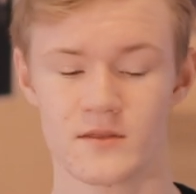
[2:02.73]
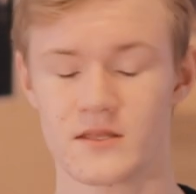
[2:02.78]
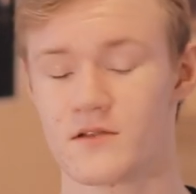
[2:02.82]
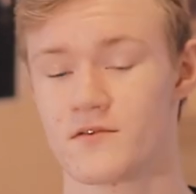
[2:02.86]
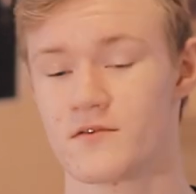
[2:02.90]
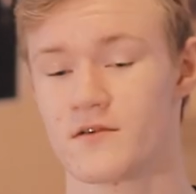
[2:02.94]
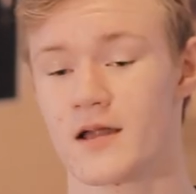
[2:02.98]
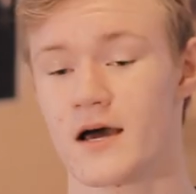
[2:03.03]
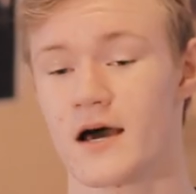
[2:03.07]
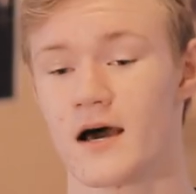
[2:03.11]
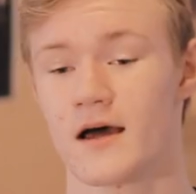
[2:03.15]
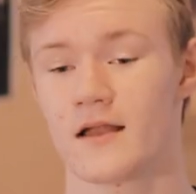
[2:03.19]
to do but
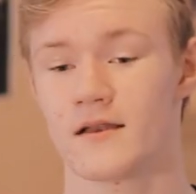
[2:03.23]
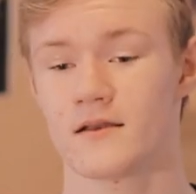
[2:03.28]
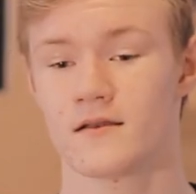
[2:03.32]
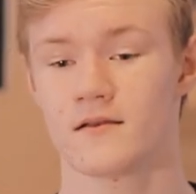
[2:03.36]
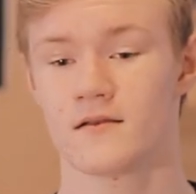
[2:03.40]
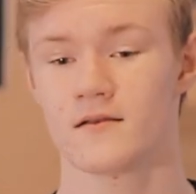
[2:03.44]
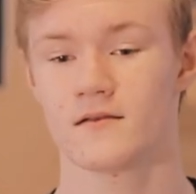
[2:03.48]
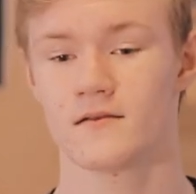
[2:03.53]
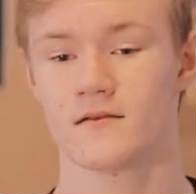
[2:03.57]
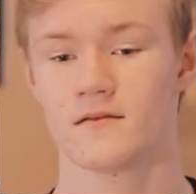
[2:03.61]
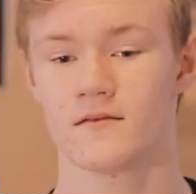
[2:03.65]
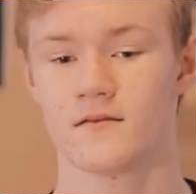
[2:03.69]
they're
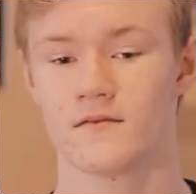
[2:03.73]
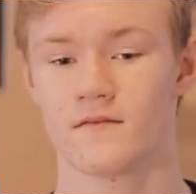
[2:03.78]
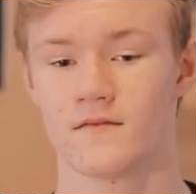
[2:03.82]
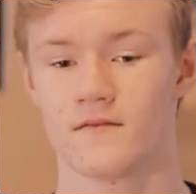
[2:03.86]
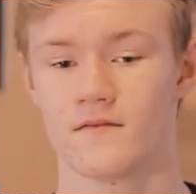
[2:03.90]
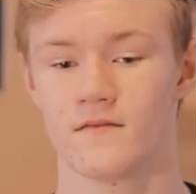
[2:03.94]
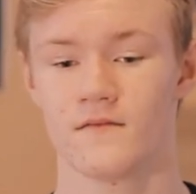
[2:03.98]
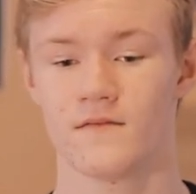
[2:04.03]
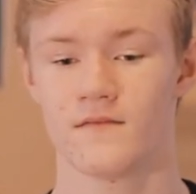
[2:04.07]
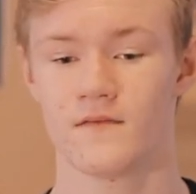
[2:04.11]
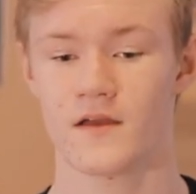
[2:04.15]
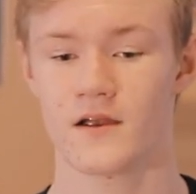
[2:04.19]
not
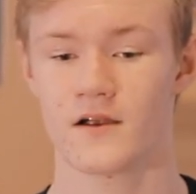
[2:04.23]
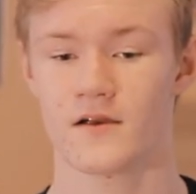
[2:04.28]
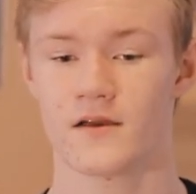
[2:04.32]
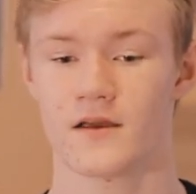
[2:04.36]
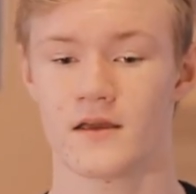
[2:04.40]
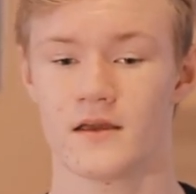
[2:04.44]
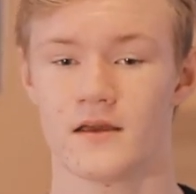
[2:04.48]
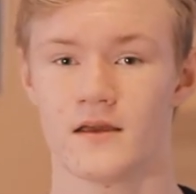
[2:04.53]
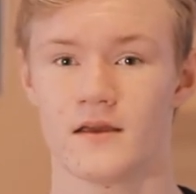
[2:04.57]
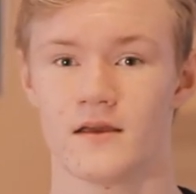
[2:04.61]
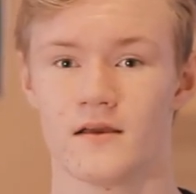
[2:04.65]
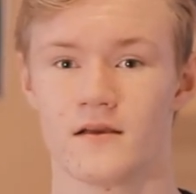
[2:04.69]

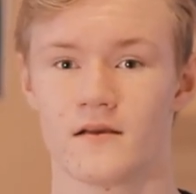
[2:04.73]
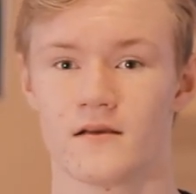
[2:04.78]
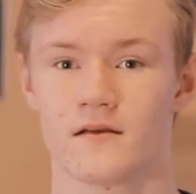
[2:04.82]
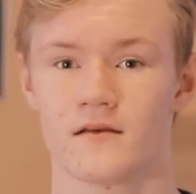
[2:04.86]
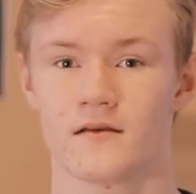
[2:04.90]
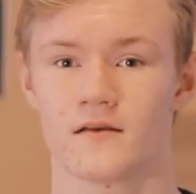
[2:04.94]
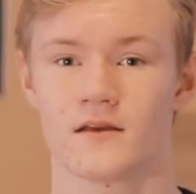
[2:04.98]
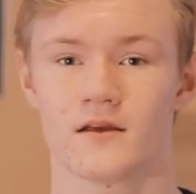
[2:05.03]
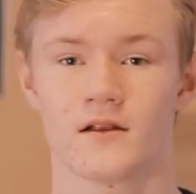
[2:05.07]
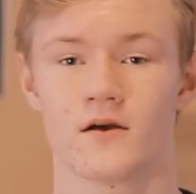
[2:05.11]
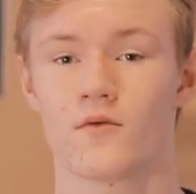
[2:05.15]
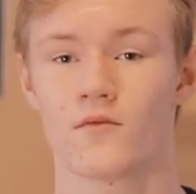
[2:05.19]
very,
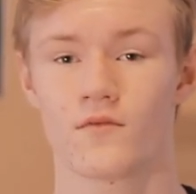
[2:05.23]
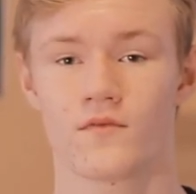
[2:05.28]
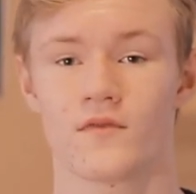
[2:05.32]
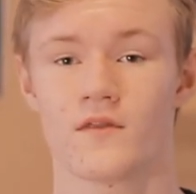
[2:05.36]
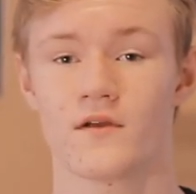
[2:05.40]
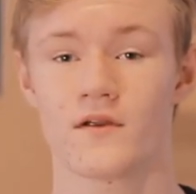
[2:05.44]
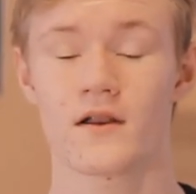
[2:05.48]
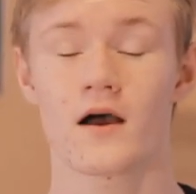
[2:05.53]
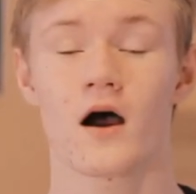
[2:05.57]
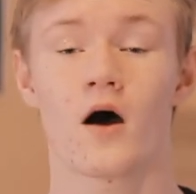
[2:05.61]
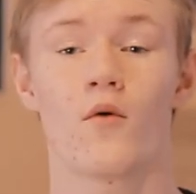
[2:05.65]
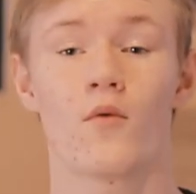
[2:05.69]
you know,
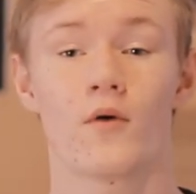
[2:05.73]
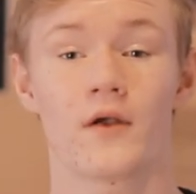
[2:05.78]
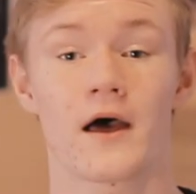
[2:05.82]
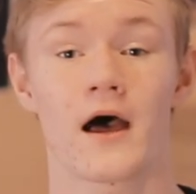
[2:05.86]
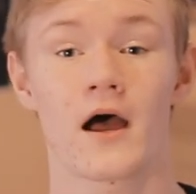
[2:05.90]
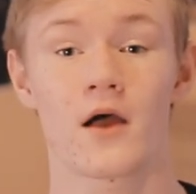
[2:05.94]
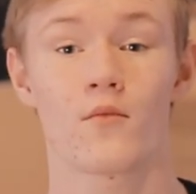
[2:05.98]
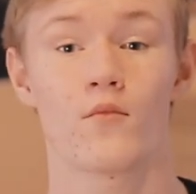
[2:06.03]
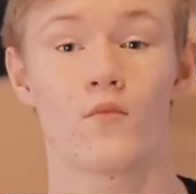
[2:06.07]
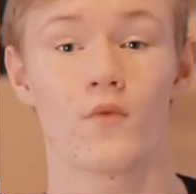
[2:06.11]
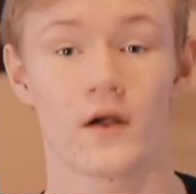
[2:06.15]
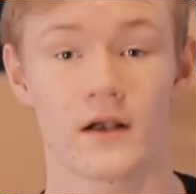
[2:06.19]
they're not
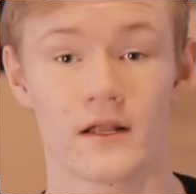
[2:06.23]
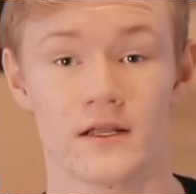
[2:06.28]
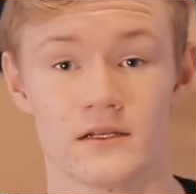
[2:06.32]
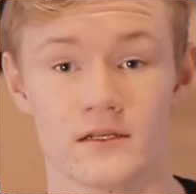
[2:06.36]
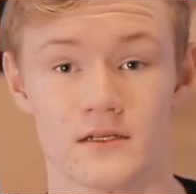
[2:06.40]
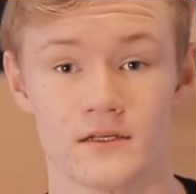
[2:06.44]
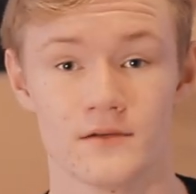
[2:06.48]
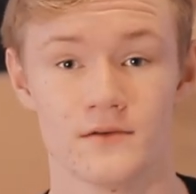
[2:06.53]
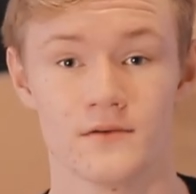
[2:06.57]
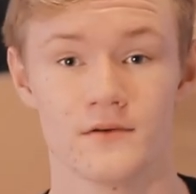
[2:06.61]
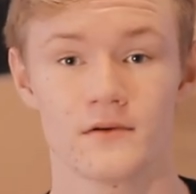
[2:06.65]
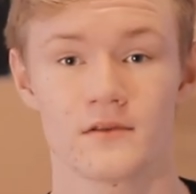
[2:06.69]
what I want
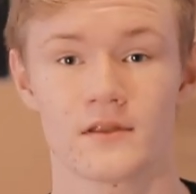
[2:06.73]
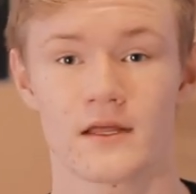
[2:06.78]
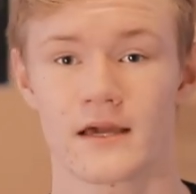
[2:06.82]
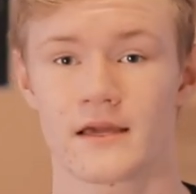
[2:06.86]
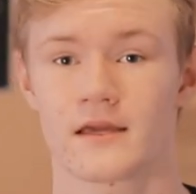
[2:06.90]
to do.